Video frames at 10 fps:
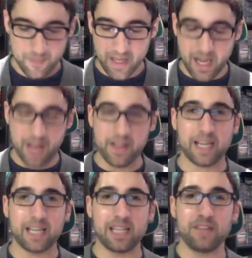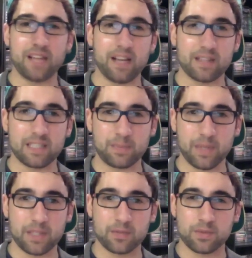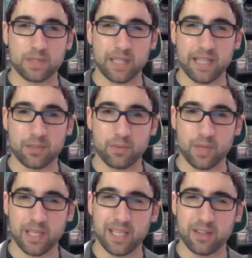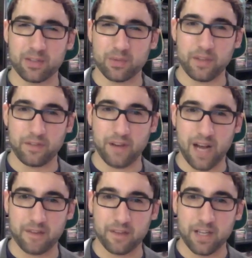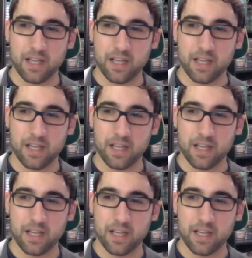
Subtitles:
and that kind of evened out this price, which was I think 20 or 25.